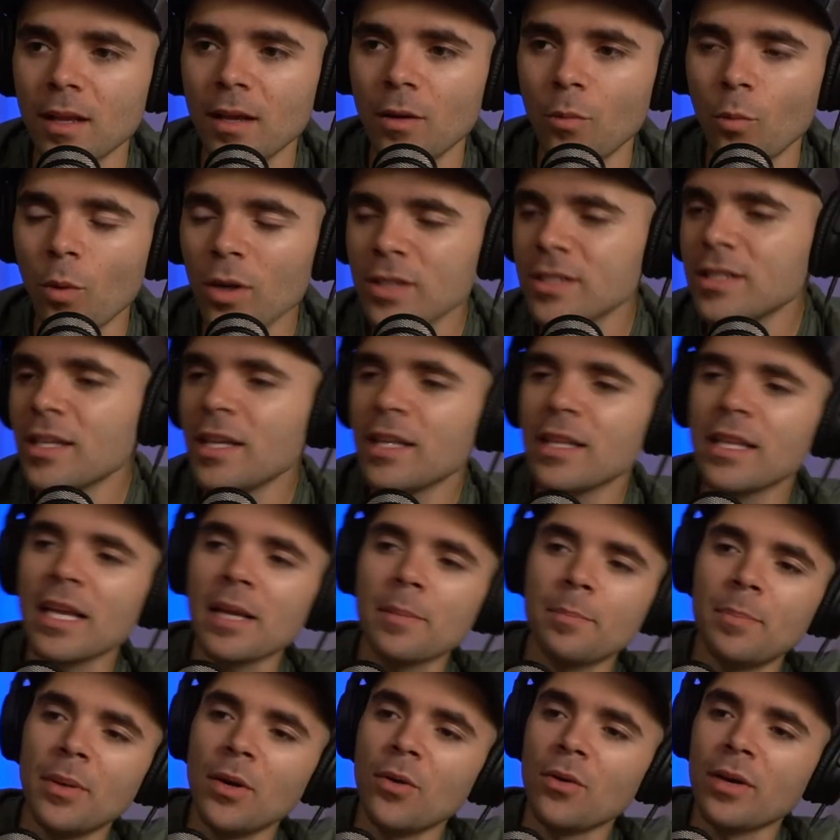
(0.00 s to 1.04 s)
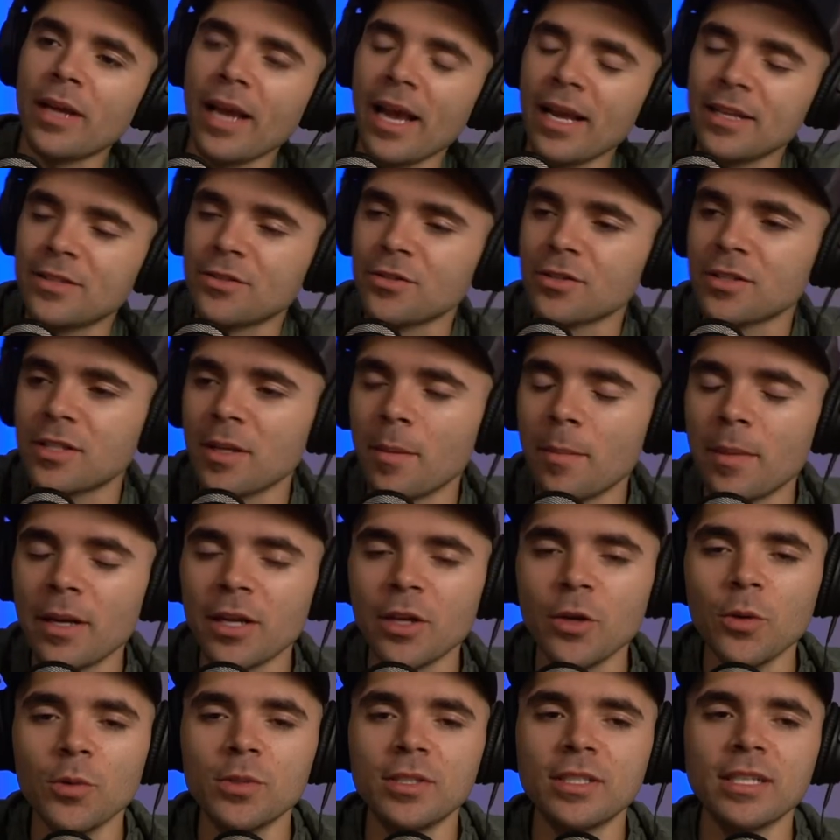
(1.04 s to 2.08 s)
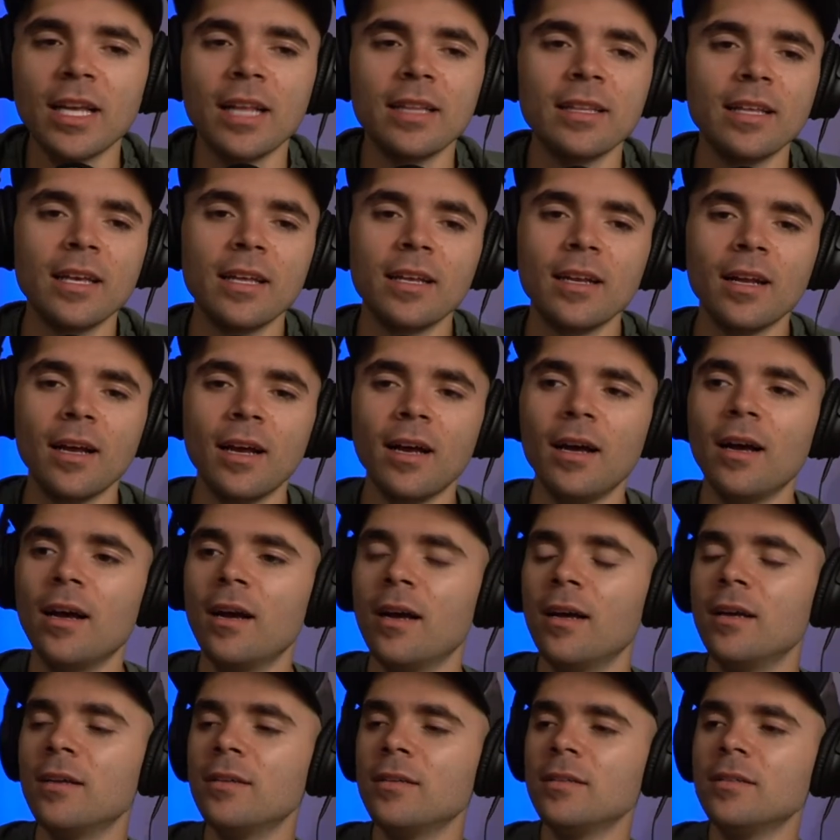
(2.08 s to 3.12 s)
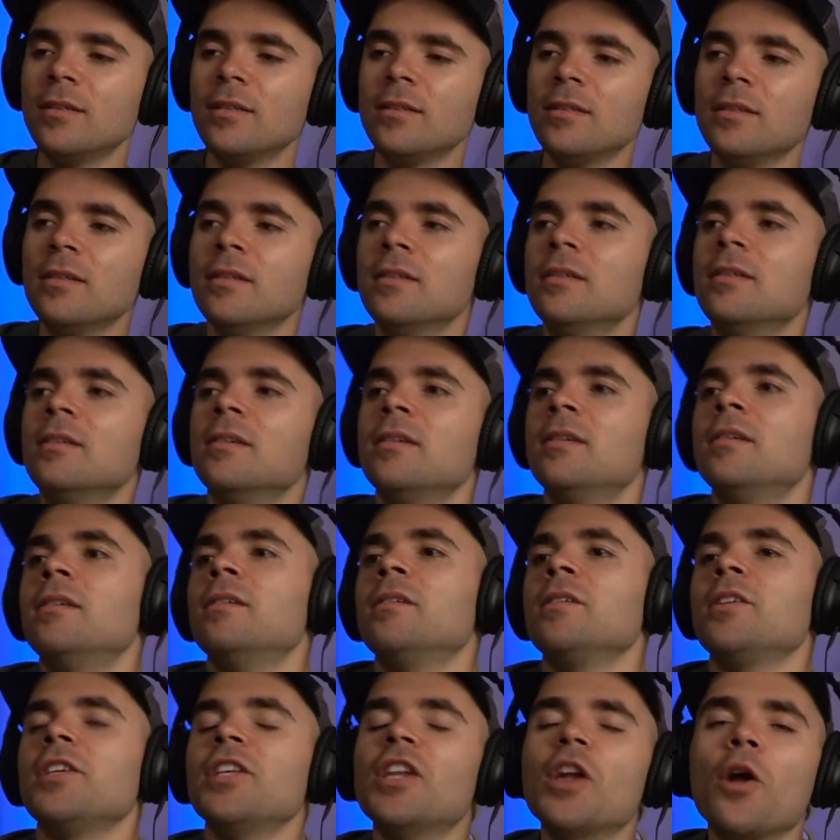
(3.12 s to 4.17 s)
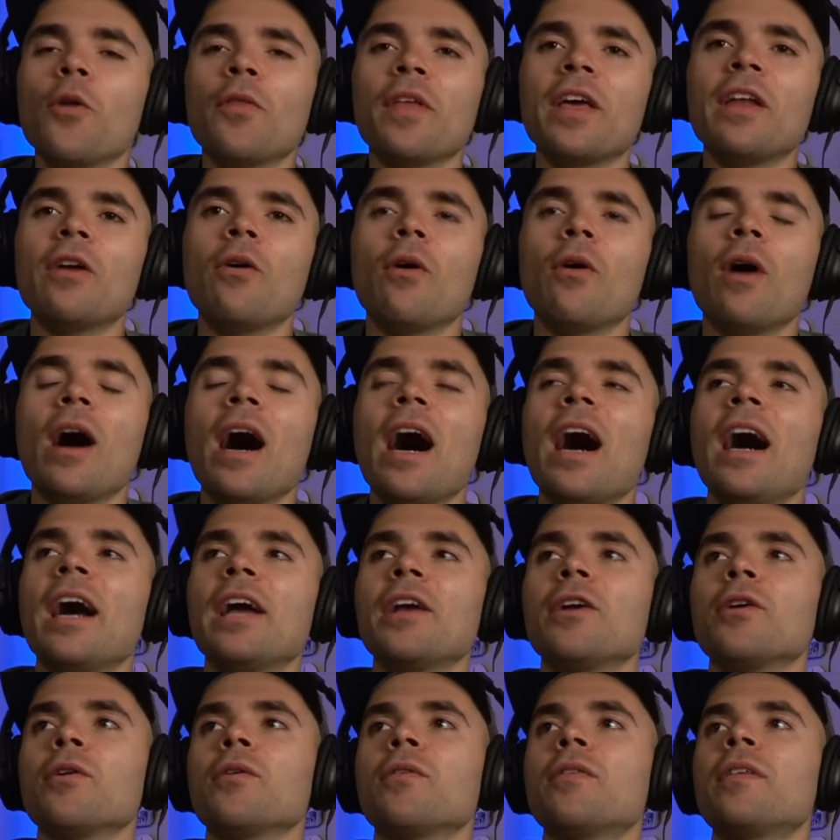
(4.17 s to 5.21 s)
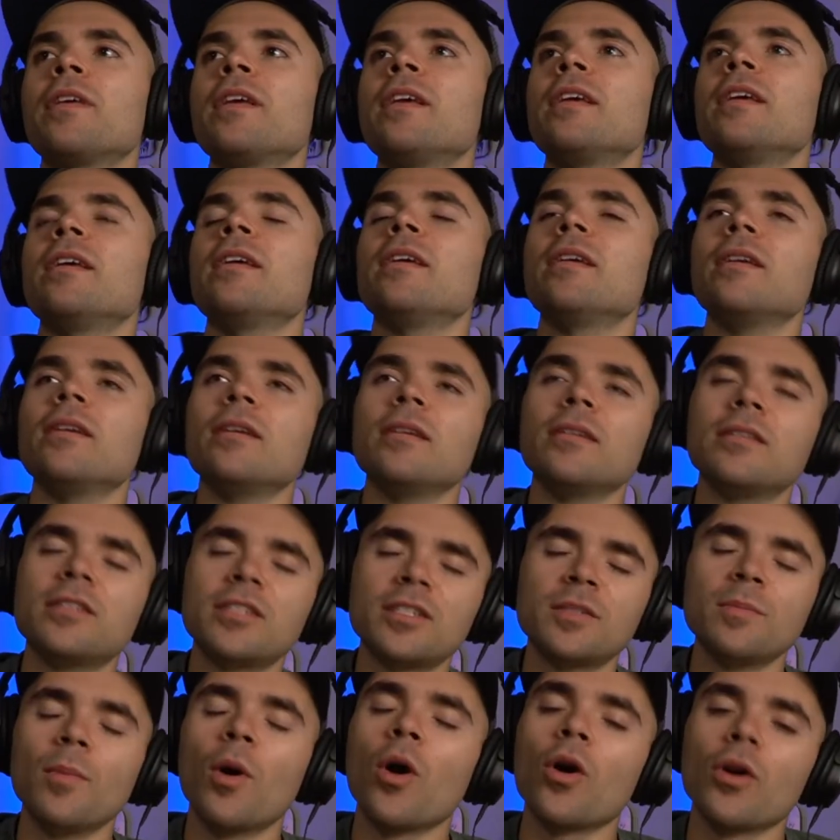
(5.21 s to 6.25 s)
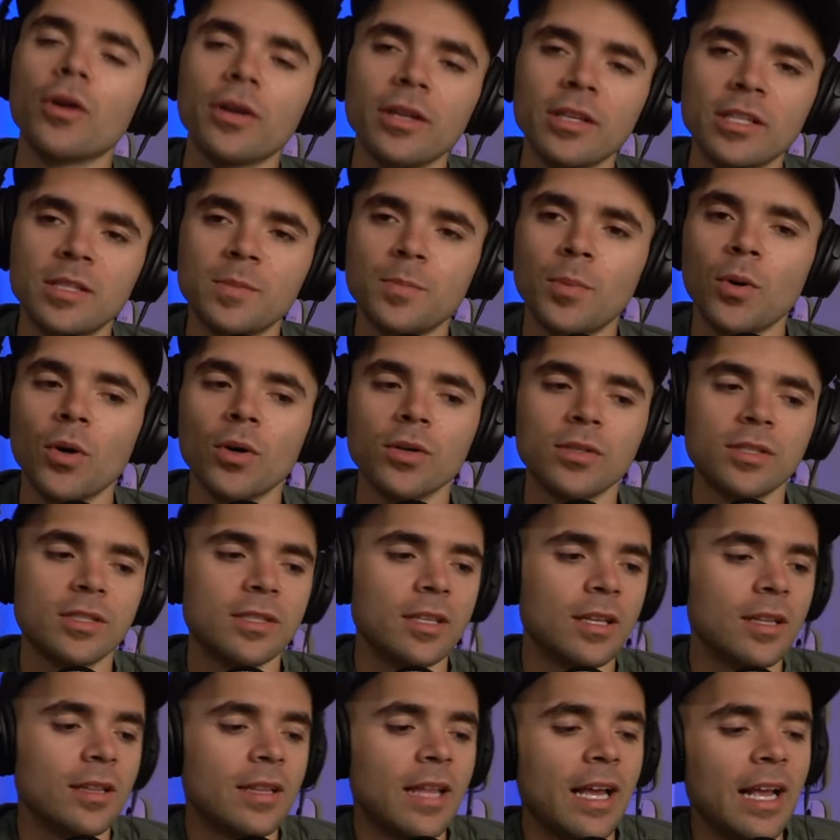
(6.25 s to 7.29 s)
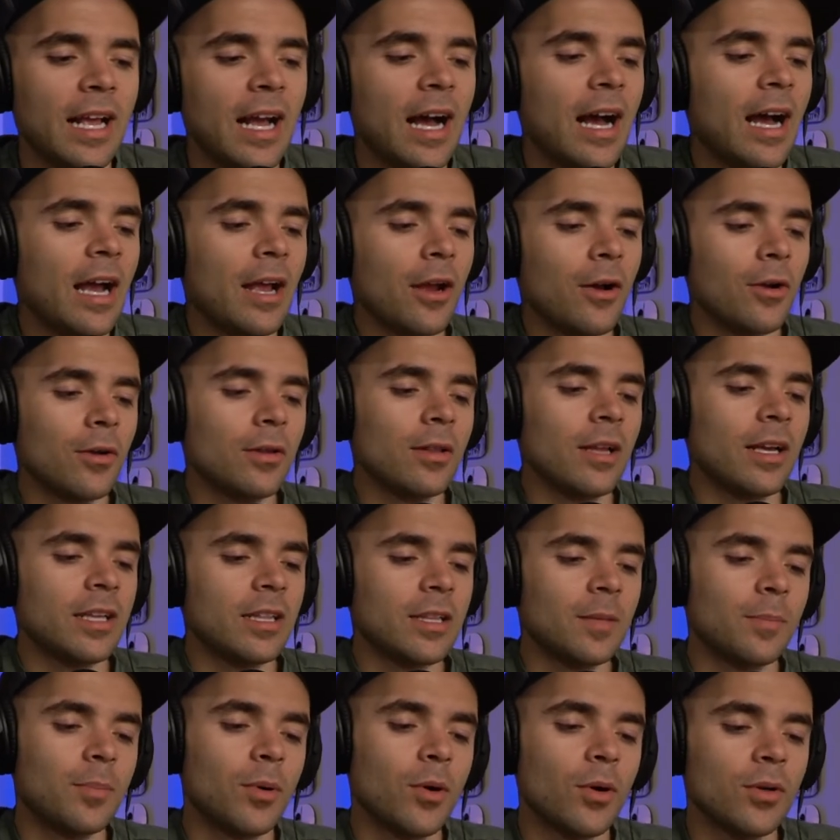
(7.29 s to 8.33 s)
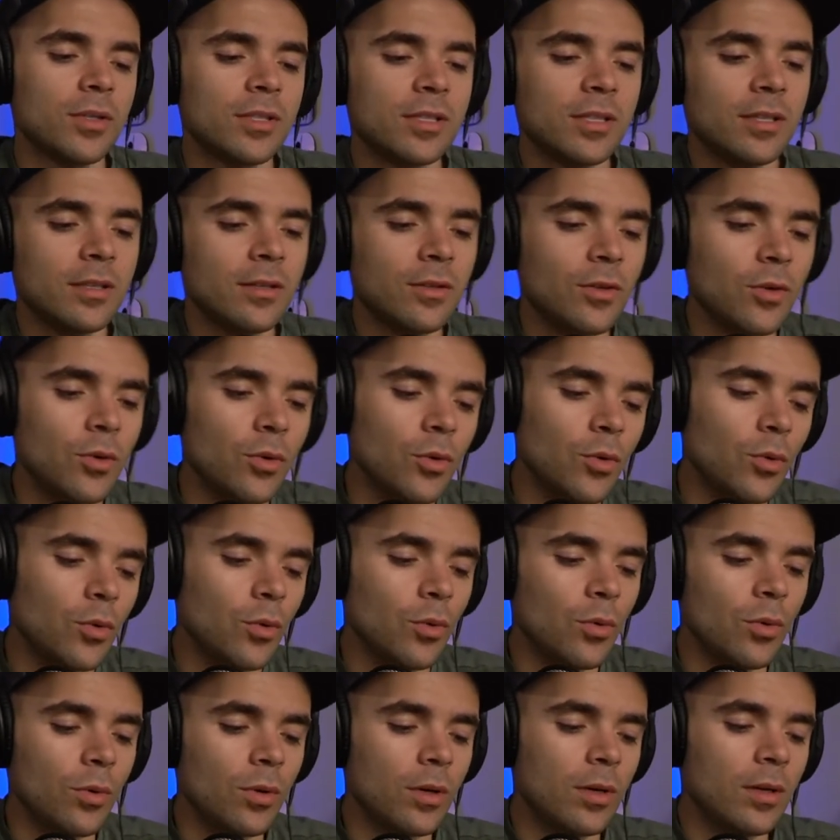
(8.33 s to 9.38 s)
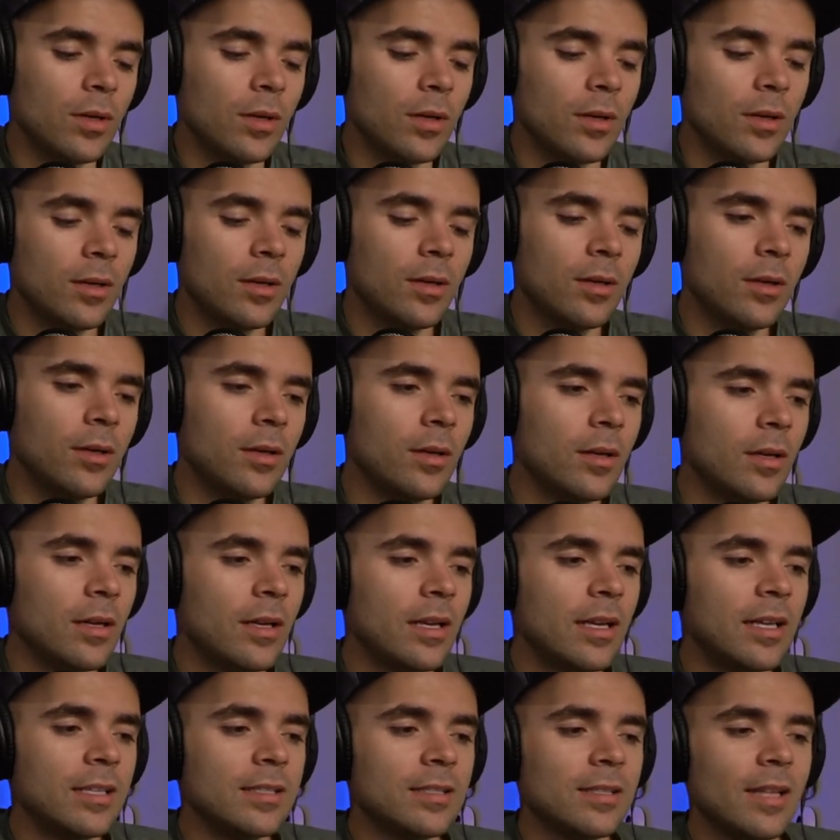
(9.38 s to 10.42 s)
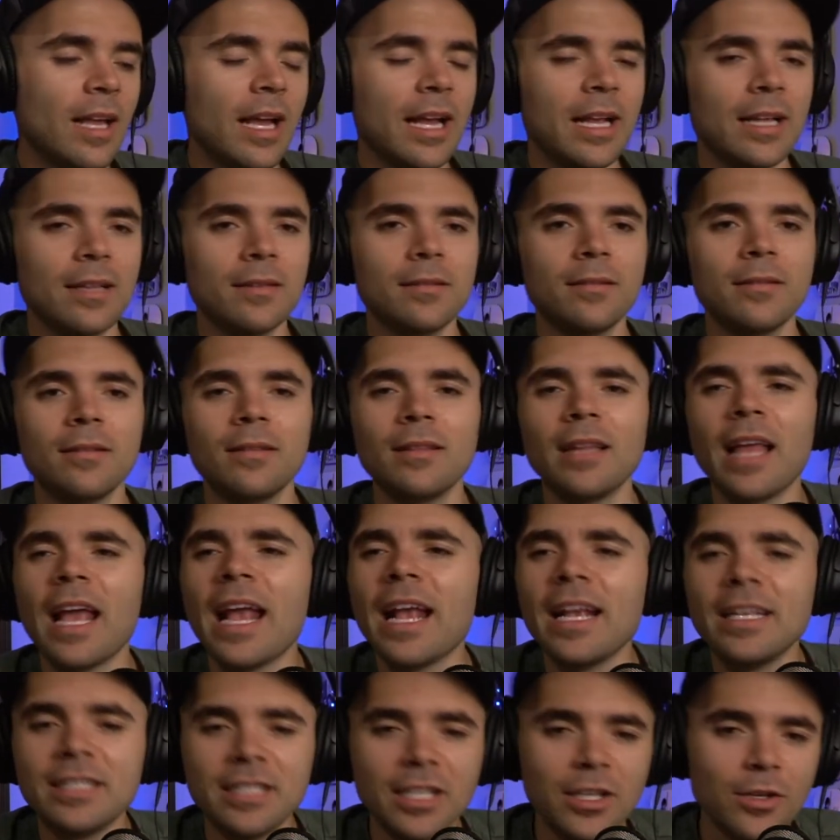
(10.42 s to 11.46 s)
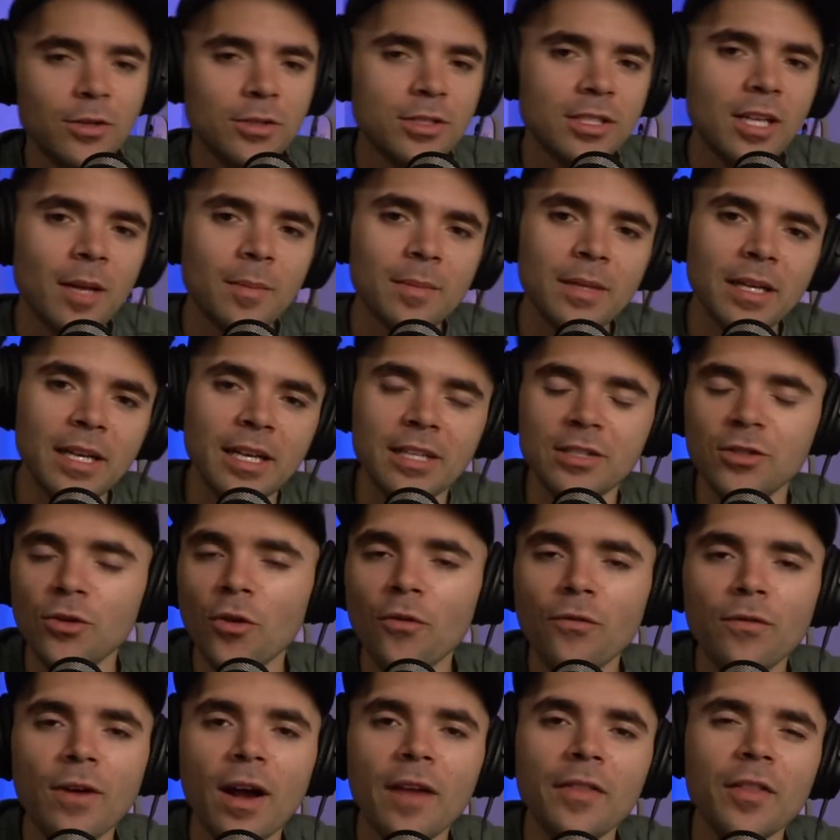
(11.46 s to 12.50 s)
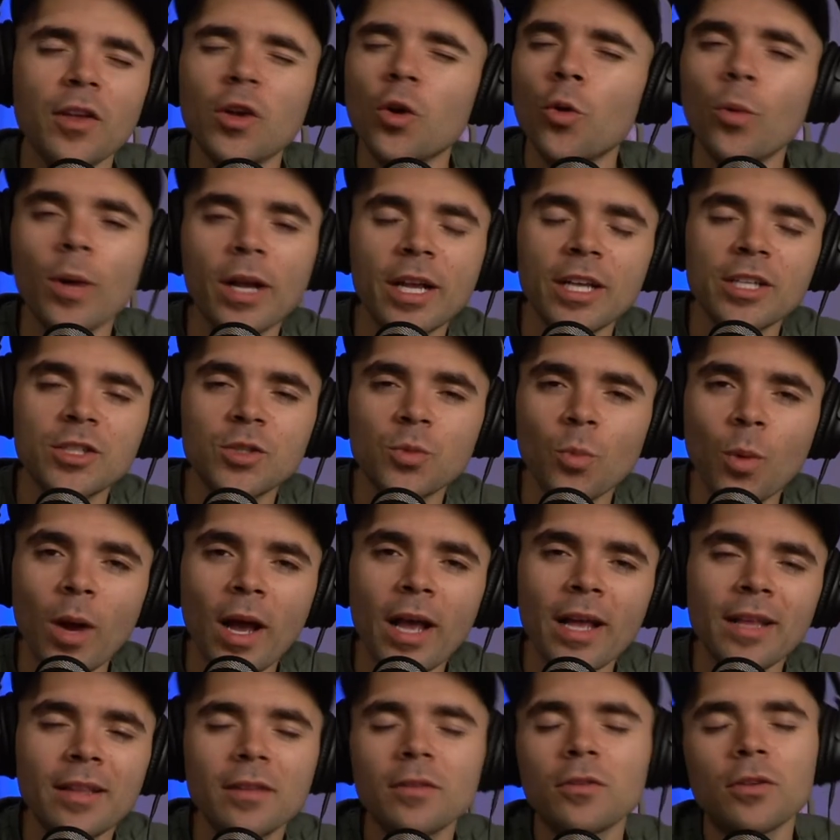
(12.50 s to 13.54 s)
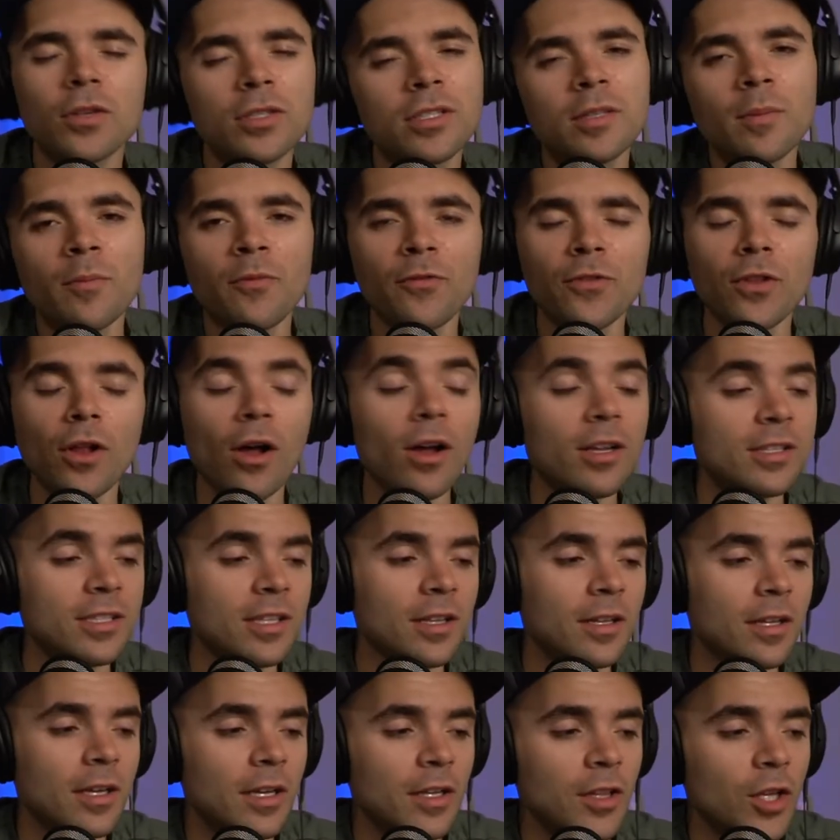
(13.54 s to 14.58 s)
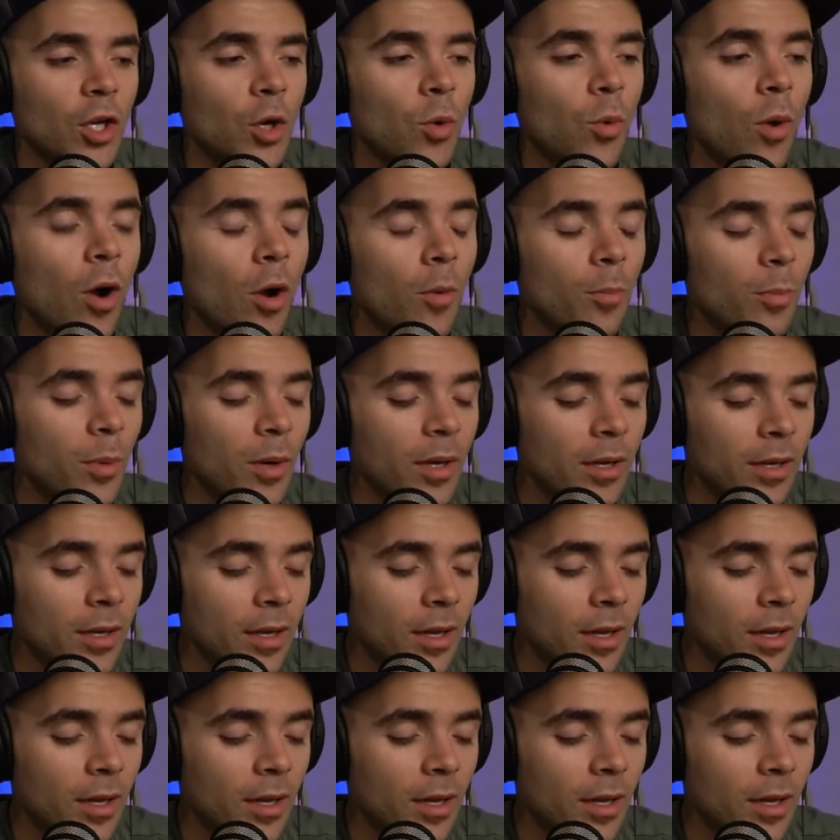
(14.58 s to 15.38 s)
Wasn't it like Bill Gates or somebody who said that, they don't hire the smartest person, they hire like the person who is like lazy or something because they'll find the quickest way. There's some flaws in the quote, but